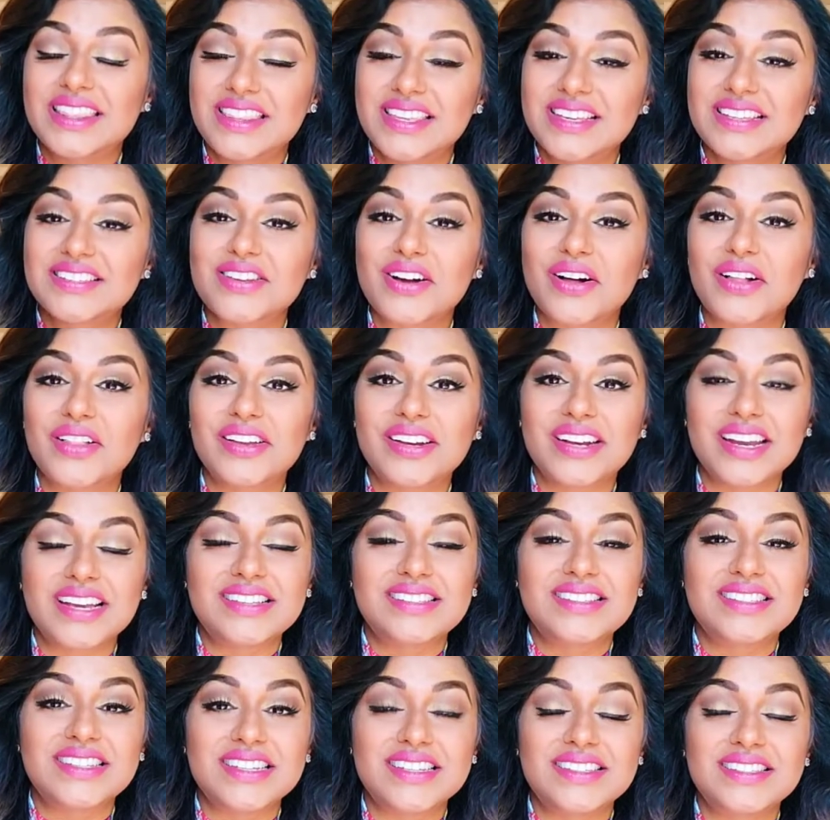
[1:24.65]
this holiday
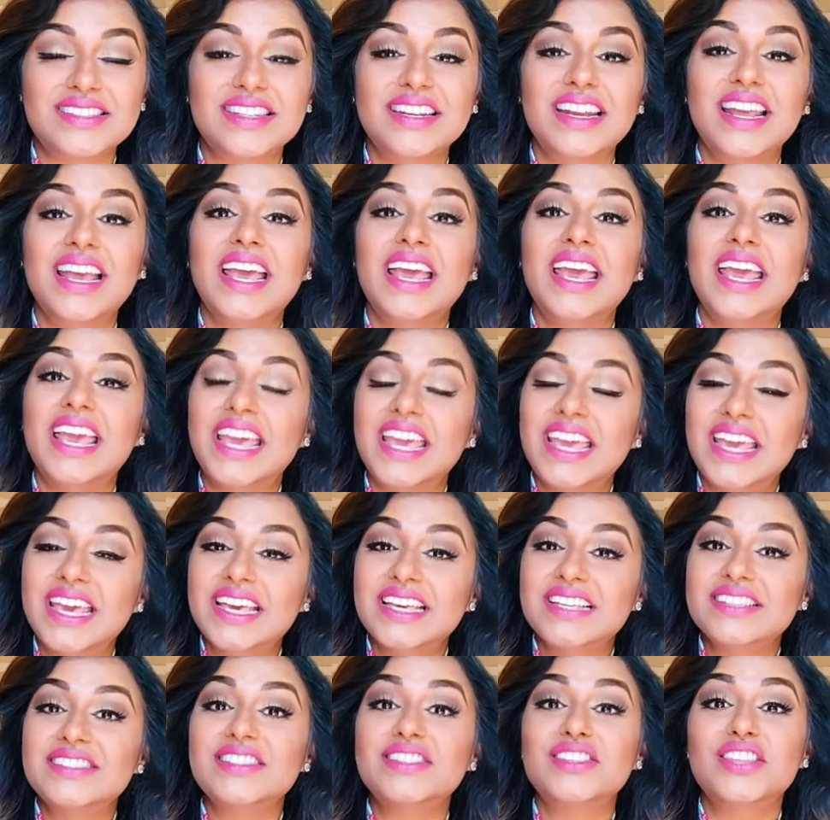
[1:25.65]
season
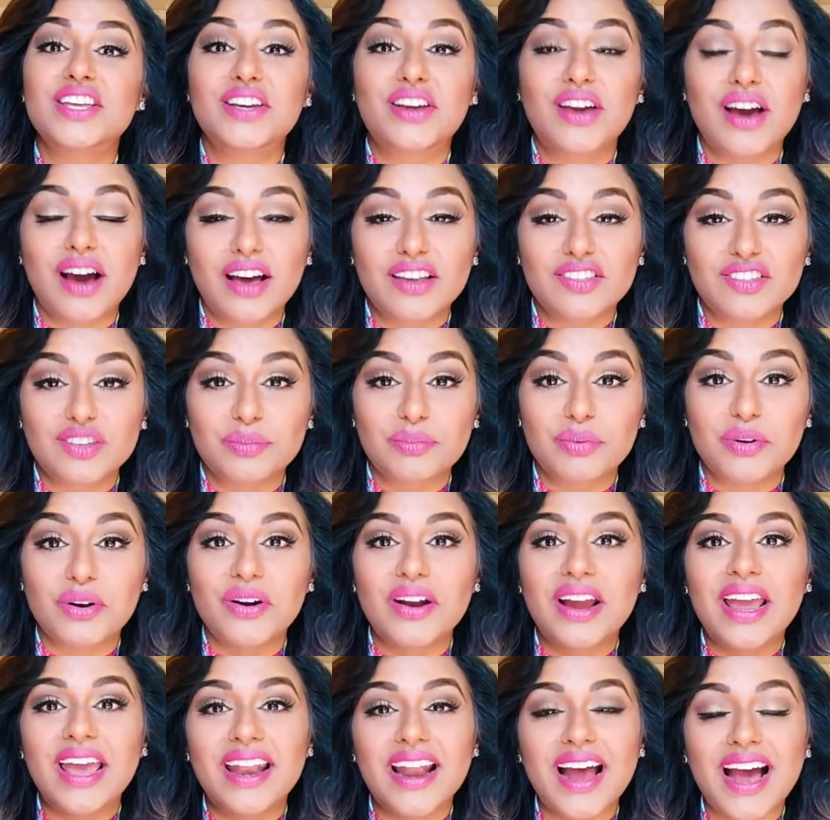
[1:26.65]
is the
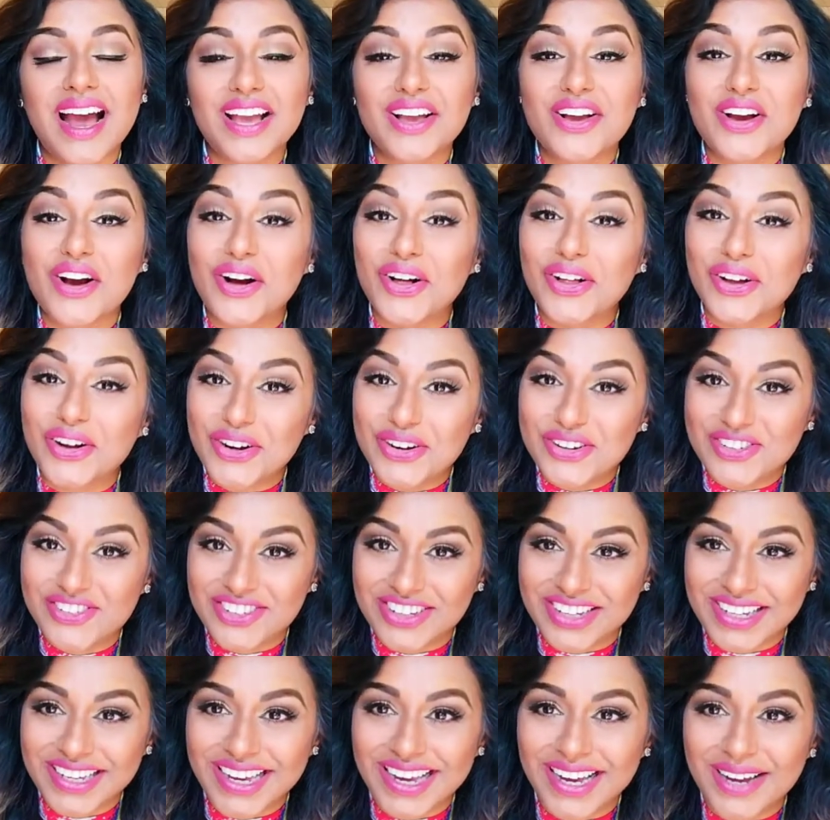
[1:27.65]
gossiper, and I call her
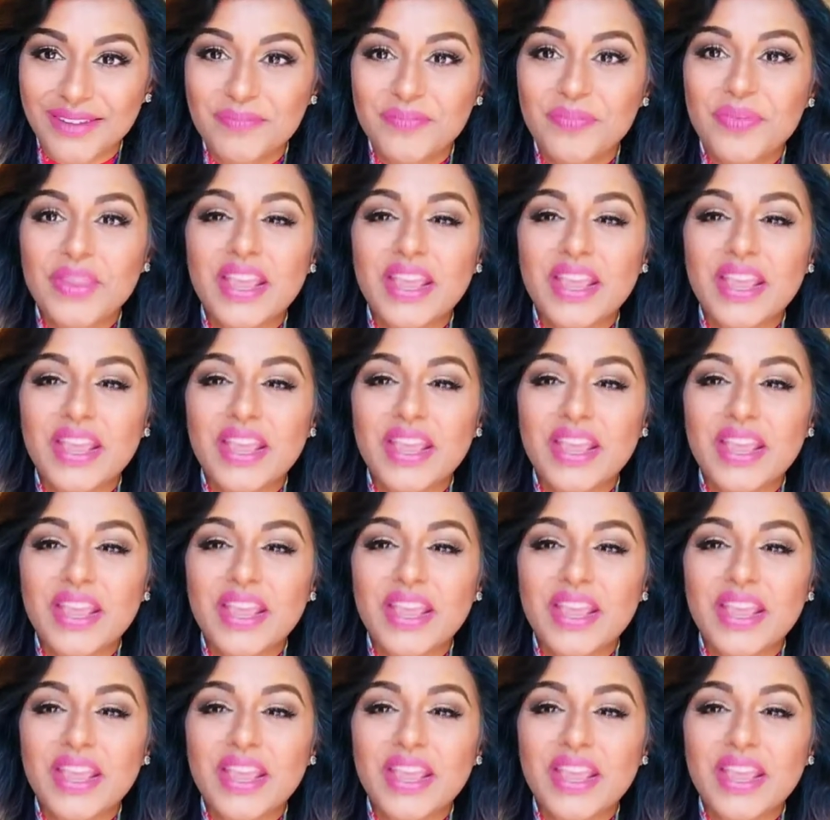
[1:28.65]
Gia.